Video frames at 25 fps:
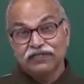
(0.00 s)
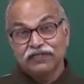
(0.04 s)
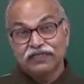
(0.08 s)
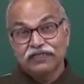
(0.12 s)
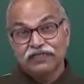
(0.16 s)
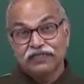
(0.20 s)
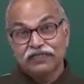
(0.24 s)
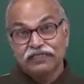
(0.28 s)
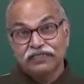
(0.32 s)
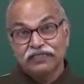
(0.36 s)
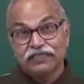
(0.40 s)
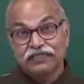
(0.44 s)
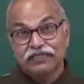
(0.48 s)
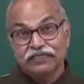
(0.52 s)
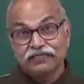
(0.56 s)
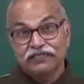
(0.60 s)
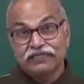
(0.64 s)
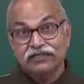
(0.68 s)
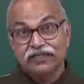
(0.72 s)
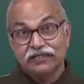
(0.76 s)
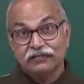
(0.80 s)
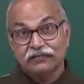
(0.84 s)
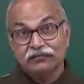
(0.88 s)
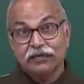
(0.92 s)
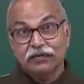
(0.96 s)
the
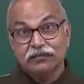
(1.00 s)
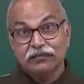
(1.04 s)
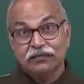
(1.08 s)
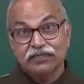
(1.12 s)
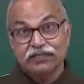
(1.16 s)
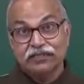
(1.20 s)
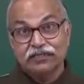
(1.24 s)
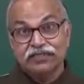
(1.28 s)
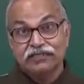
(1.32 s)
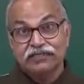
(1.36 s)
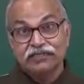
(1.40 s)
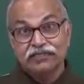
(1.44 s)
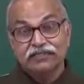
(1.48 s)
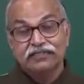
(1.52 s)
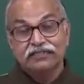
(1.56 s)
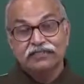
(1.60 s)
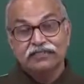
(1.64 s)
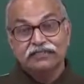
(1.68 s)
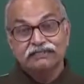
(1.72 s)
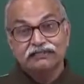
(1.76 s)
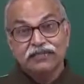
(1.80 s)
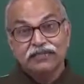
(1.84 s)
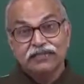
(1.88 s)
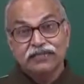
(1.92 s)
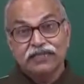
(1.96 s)
electrical properties.
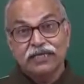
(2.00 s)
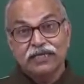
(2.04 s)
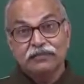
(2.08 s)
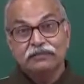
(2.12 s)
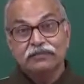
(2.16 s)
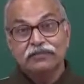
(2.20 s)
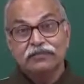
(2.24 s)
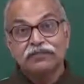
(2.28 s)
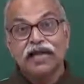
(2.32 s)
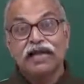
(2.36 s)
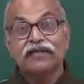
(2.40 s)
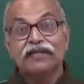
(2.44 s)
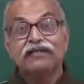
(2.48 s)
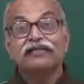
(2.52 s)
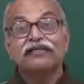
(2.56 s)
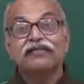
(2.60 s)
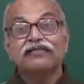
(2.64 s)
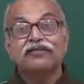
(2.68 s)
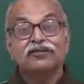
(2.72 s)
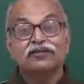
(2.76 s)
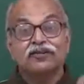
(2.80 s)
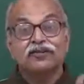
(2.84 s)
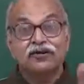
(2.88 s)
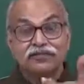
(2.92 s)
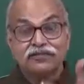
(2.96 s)
For example,
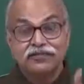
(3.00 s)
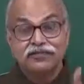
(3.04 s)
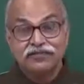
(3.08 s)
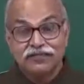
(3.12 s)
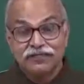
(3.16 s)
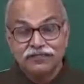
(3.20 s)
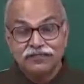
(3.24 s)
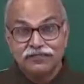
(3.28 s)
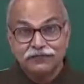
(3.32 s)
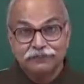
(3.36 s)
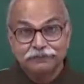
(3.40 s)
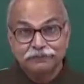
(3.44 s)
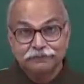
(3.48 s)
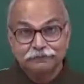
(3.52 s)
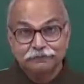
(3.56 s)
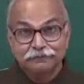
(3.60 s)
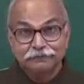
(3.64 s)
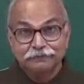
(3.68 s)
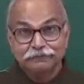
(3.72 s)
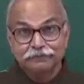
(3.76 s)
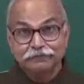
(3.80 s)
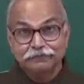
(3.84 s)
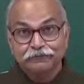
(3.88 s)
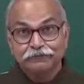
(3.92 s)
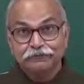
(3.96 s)
dielectric constant.
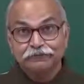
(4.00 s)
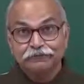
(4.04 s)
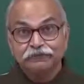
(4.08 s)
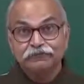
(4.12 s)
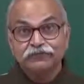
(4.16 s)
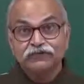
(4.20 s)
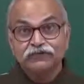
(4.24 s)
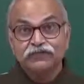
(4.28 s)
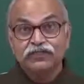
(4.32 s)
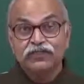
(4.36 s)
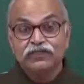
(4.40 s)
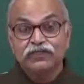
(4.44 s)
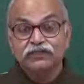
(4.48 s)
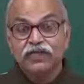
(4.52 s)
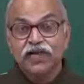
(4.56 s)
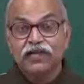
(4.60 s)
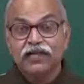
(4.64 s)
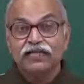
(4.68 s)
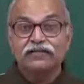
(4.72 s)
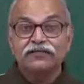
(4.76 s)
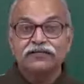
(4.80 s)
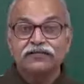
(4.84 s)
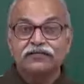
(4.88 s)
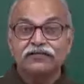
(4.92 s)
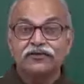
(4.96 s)
Now,
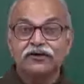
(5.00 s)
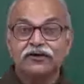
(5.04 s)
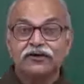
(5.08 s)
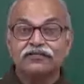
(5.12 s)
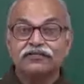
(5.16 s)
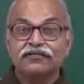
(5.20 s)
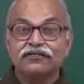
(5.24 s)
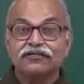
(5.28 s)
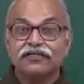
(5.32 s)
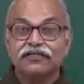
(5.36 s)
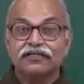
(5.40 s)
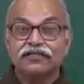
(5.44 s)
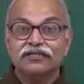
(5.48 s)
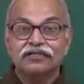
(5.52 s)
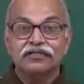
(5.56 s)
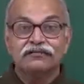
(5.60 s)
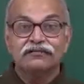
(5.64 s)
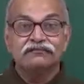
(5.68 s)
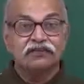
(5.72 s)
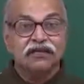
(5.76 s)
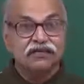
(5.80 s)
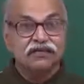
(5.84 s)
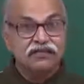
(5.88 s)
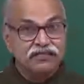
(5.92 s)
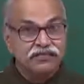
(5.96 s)
dielectric constant is
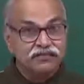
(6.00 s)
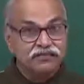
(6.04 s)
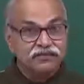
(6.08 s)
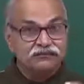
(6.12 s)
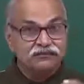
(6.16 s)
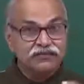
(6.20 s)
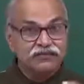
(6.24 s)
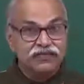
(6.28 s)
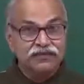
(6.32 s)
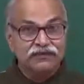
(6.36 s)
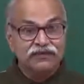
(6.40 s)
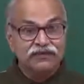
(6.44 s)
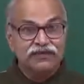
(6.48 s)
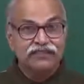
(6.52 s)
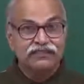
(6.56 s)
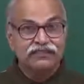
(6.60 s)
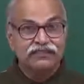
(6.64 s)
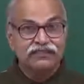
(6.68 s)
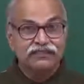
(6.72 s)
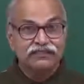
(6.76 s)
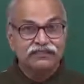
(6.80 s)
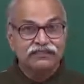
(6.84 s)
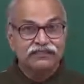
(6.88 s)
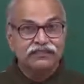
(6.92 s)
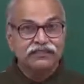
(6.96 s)
a function of
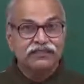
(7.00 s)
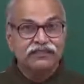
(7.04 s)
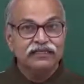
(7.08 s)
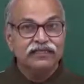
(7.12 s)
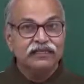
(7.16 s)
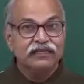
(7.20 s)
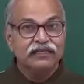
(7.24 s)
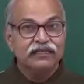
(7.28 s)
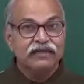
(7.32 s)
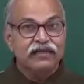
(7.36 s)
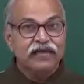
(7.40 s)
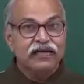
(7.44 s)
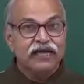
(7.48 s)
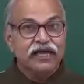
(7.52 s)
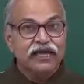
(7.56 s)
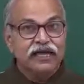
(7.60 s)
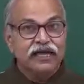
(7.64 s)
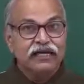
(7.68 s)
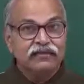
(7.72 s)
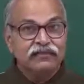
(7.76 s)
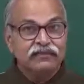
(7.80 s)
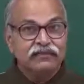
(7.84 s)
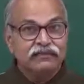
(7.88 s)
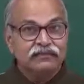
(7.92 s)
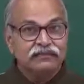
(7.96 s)
frequency,
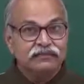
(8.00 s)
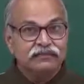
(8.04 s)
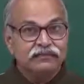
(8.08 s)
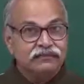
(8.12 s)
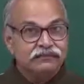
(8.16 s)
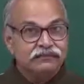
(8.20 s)
and